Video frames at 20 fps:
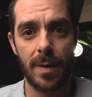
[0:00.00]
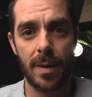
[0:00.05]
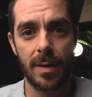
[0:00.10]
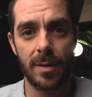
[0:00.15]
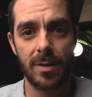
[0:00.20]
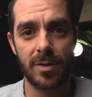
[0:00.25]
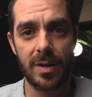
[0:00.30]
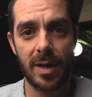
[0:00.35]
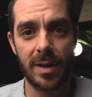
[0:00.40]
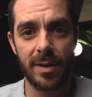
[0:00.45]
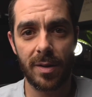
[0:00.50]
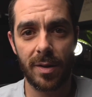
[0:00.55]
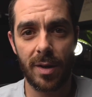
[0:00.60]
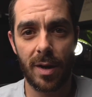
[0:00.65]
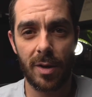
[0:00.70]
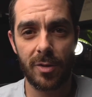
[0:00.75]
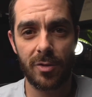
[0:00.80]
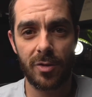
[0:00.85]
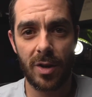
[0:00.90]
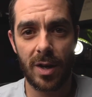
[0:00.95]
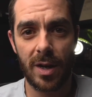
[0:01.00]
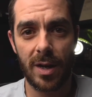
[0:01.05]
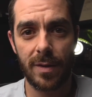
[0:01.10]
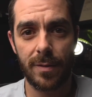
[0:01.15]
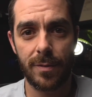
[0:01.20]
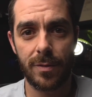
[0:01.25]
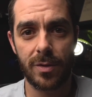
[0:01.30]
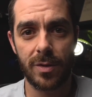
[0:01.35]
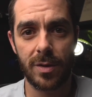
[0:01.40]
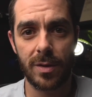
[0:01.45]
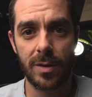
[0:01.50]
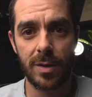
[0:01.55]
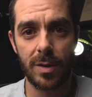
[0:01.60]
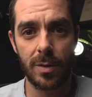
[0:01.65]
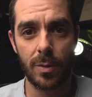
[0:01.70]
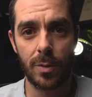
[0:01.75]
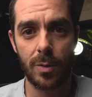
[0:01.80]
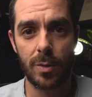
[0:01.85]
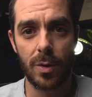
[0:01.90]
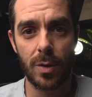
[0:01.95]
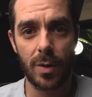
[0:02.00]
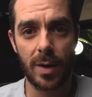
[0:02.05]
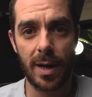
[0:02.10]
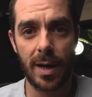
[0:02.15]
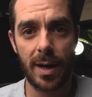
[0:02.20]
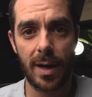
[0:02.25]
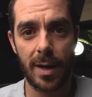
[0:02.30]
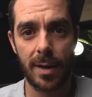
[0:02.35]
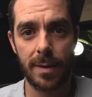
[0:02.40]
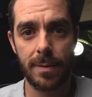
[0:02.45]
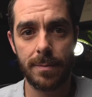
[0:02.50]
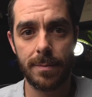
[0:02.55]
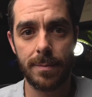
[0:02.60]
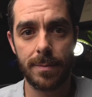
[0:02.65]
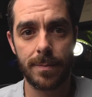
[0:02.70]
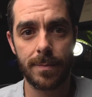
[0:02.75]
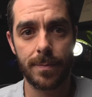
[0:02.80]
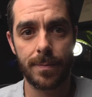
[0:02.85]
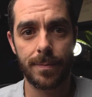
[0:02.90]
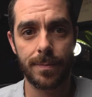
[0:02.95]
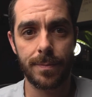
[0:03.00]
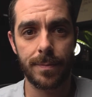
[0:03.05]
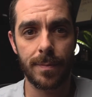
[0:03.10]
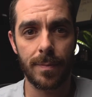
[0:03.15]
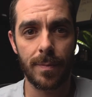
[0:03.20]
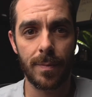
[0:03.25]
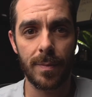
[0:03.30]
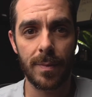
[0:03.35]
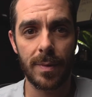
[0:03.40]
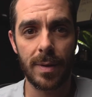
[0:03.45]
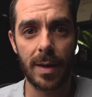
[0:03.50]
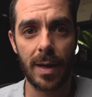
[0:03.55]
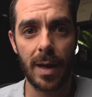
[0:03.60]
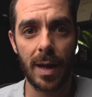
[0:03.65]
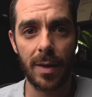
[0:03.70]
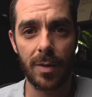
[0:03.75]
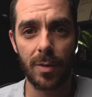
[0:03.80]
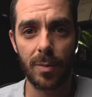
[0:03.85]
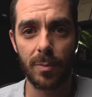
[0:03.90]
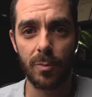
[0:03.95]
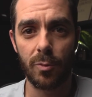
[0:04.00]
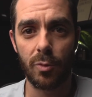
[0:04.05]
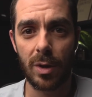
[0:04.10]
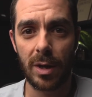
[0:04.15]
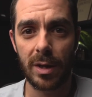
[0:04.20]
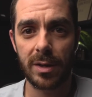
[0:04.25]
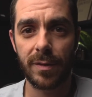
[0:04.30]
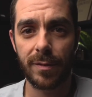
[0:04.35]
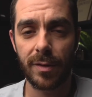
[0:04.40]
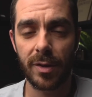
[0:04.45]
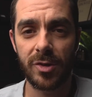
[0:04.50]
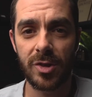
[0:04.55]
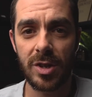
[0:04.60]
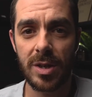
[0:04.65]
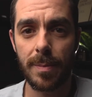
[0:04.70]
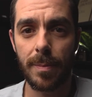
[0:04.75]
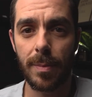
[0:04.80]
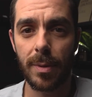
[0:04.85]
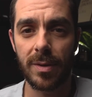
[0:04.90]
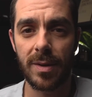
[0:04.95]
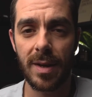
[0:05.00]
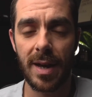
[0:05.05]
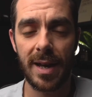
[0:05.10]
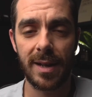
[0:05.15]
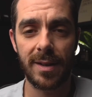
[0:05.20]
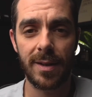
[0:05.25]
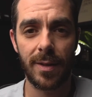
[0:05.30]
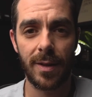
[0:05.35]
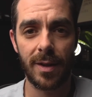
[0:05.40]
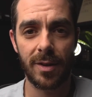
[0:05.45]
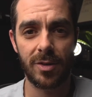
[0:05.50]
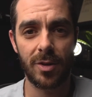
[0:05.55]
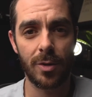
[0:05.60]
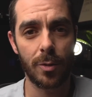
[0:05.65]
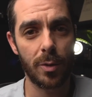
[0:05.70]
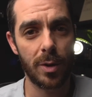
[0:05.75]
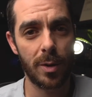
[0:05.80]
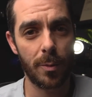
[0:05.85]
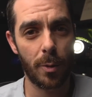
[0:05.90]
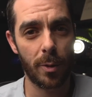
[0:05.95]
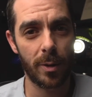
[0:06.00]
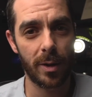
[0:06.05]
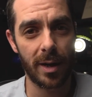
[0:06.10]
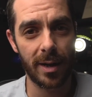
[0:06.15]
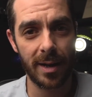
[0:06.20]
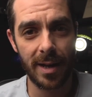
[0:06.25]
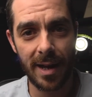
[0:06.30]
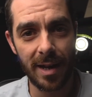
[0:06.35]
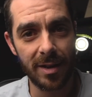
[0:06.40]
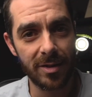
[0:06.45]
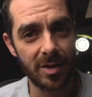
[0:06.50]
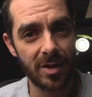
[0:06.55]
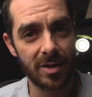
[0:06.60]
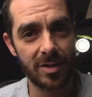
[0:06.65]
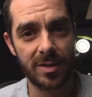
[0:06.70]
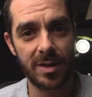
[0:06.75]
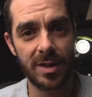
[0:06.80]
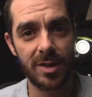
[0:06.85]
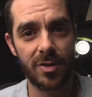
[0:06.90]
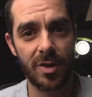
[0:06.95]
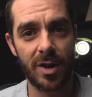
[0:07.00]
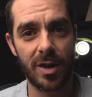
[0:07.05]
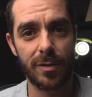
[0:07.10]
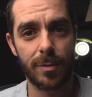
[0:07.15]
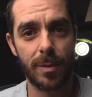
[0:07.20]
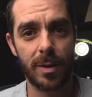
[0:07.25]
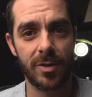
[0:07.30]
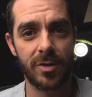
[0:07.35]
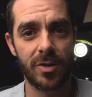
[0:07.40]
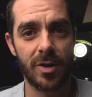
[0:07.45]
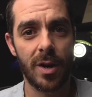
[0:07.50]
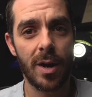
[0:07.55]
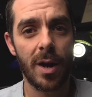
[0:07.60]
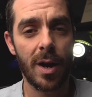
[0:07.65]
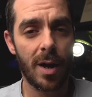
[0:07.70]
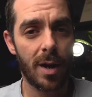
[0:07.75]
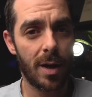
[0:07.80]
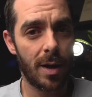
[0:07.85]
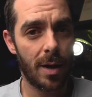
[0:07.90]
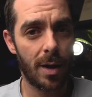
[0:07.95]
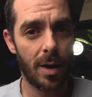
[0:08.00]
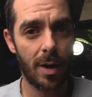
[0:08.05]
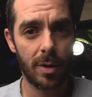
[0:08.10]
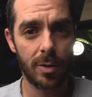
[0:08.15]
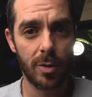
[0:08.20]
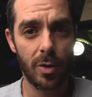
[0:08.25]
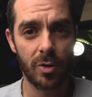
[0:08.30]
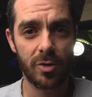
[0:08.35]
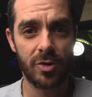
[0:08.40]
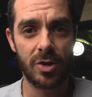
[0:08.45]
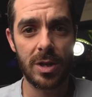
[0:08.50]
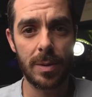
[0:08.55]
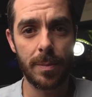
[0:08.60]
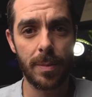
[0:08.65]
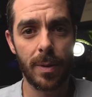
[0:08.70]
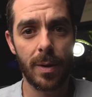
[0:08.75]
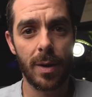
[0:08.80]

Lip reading: Standard hard drives, you can get them relatively cheap, but to edit this you're going to want an SSD drive, which are not cheap.